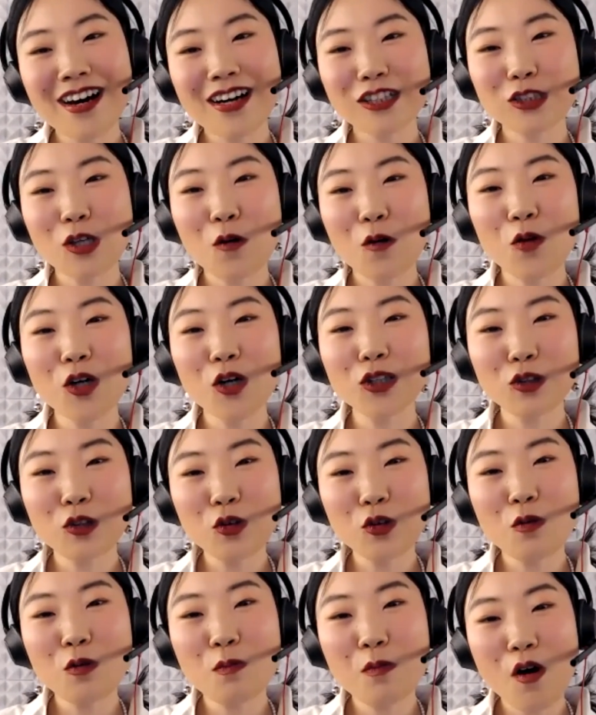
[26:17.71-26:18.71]
So what
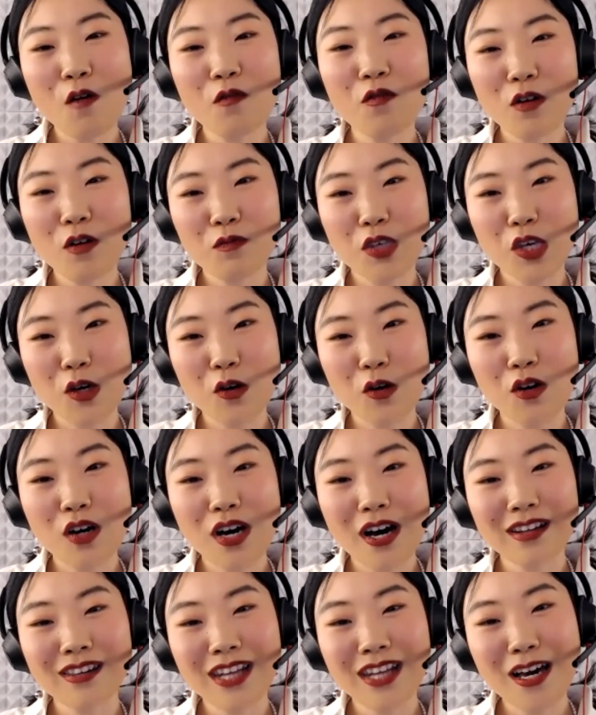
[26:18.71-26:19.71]
do both of you
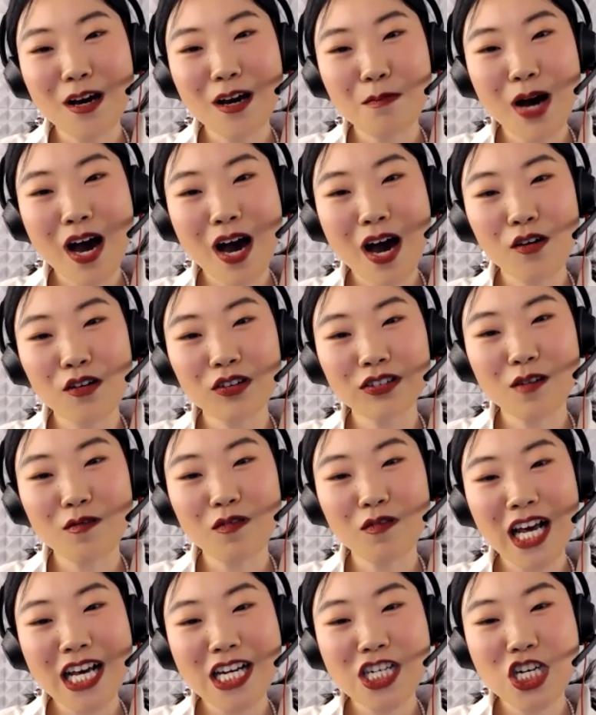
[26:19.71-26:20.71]
think about the
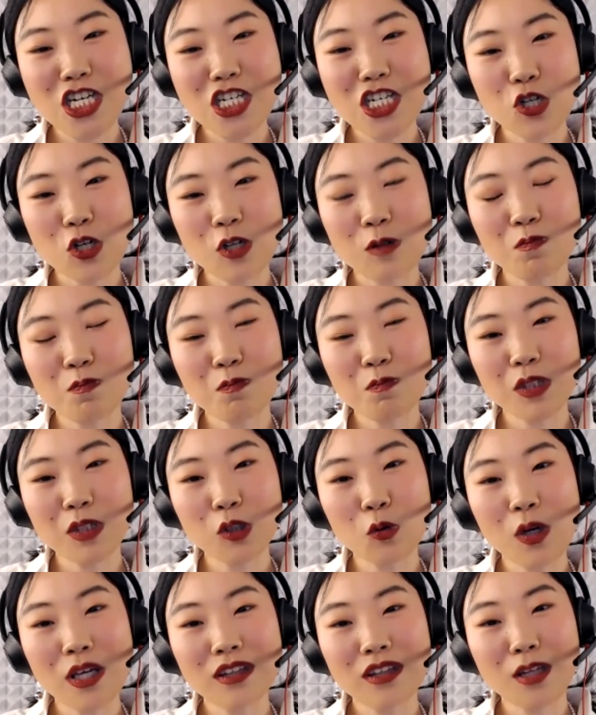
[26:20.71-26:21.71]
relationship
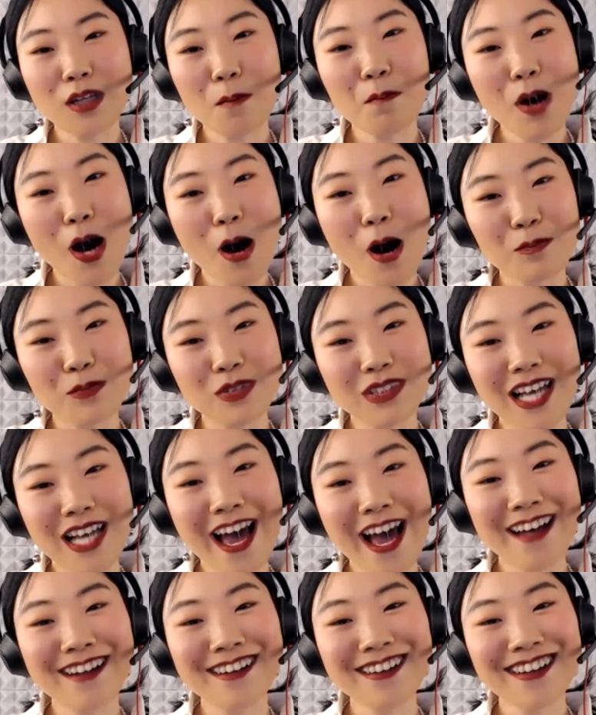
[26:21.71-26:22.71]
between the prompts
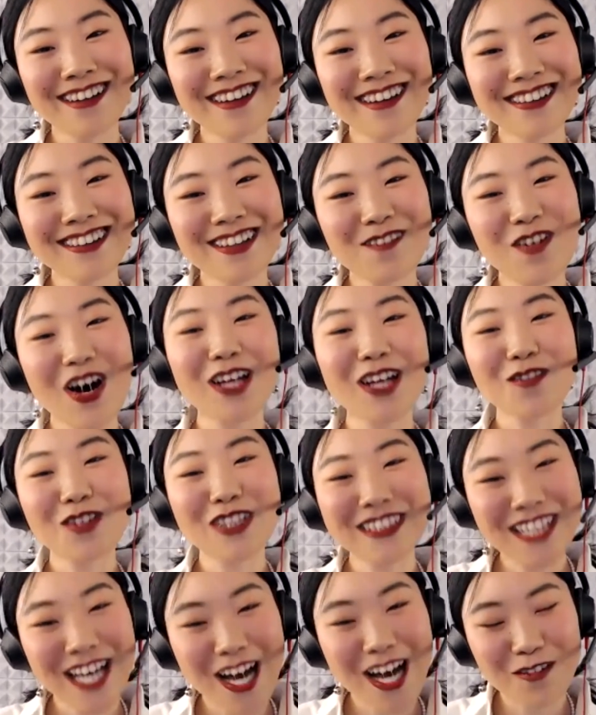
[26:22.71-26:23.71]
and the final
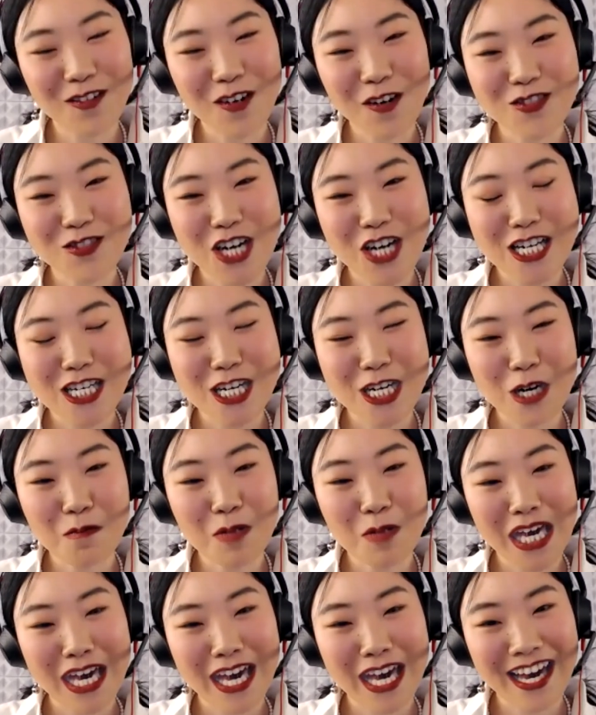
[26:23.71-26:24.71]
result of
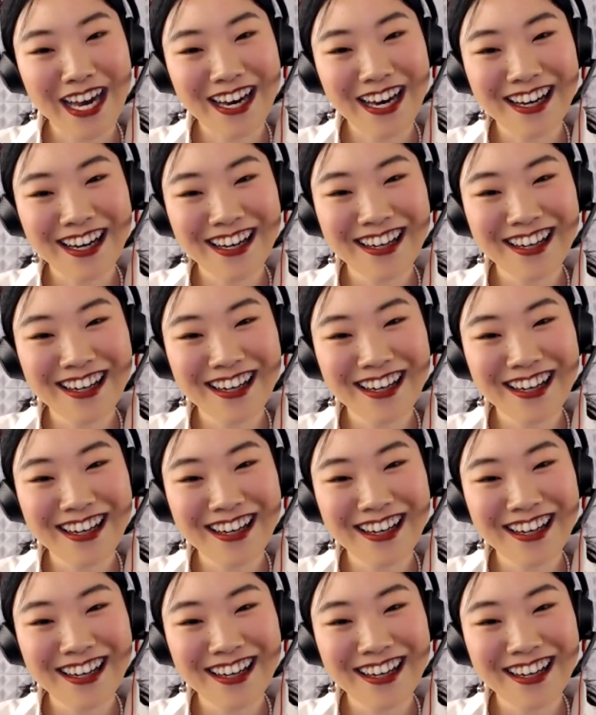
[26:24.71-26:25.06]
ChatGPT?